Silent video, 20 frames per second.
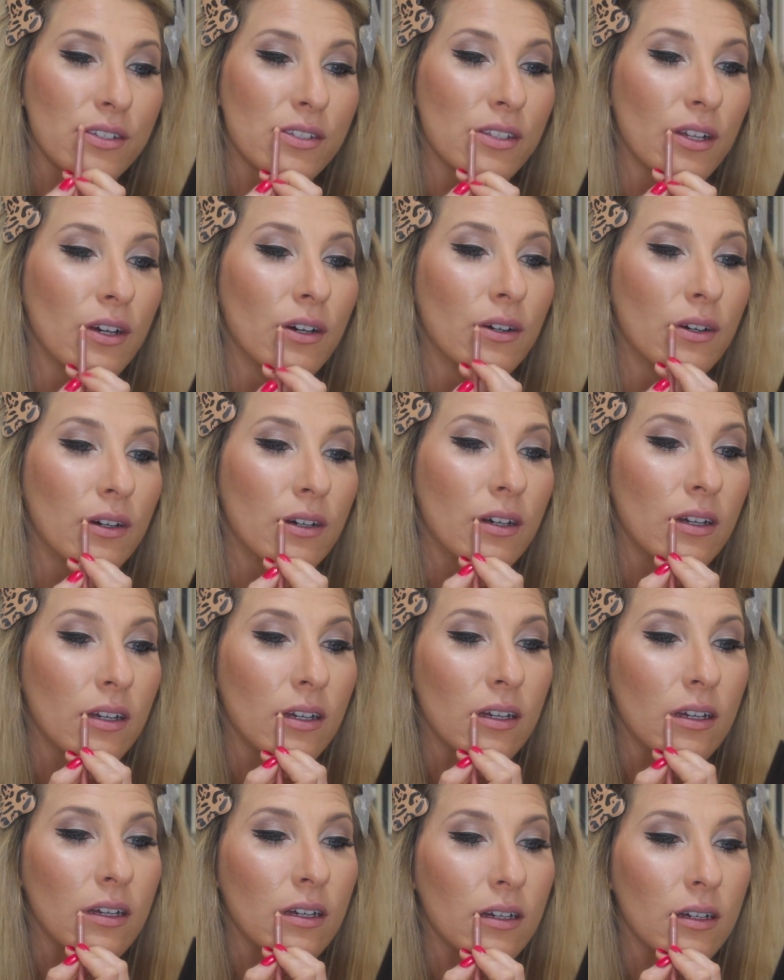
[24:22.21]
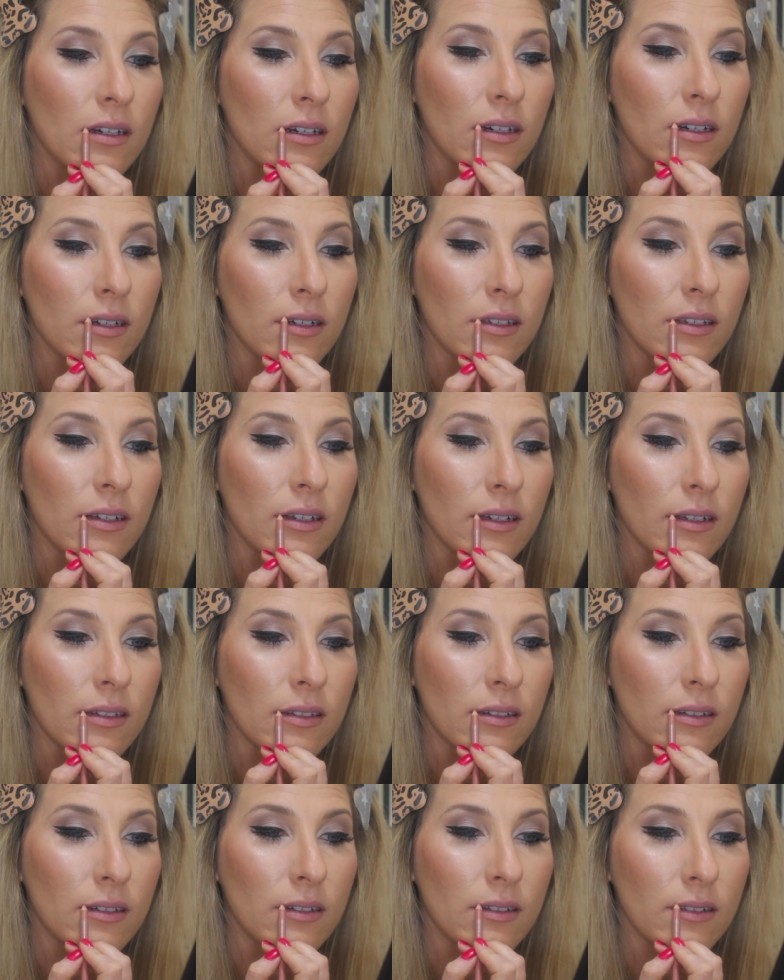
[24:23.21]
So you
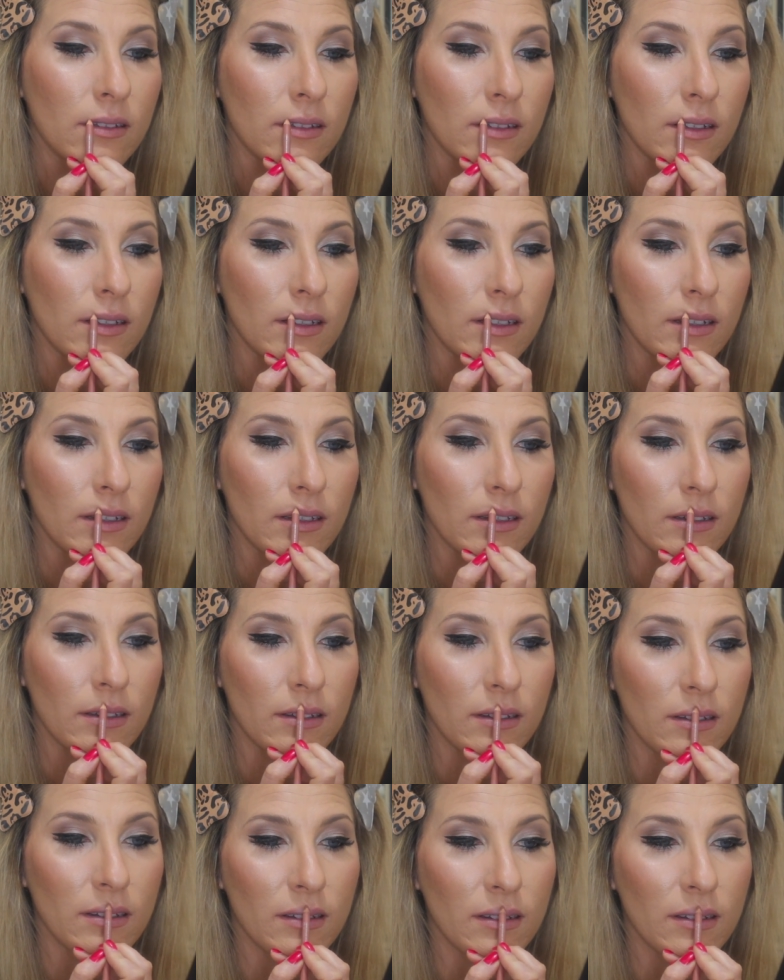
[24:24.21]
guys all need it.